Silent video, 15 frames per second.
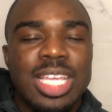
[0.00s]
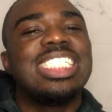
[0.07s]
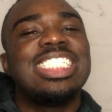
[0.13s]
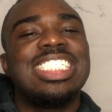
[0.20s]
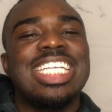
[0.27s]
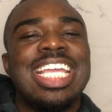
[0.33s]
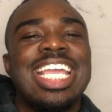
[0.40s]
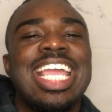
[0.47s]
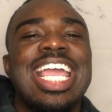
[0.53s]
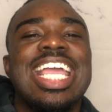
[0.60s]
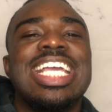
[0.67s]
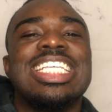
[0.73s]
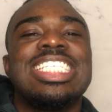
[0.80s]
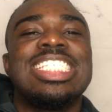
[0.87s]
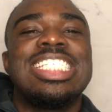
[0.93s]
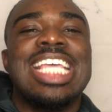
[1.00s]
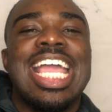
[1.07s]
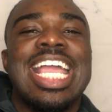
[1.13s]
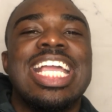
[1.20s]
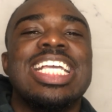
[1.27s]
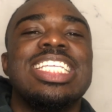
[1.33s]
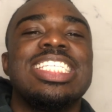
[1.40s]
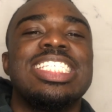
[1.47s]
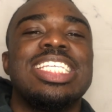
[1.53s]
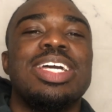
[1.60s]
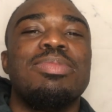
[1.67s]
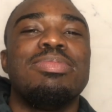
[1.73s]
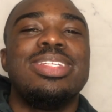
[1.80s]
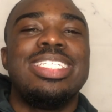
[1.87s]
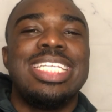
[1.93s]
She is saying
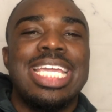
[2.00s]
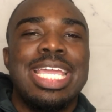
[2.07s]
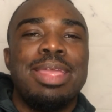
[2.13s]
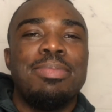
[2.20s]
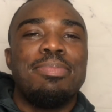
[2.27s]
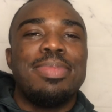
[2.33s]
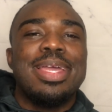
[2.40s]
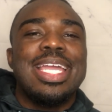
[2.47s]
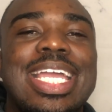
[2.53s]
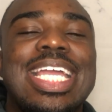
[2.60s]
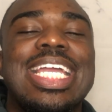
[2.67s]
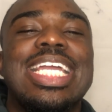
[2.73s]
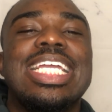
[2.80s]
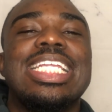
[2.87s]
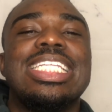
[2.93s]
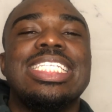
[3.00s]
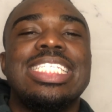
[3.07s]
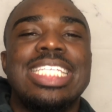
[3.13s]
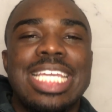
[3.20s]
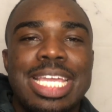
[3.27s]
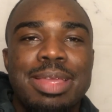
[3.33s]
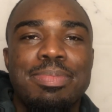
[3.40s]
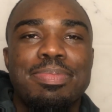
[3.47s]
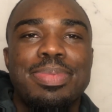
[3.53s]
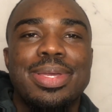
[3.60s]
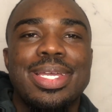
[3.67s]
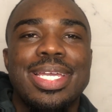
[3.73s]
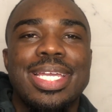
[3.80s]
some deep. Deep,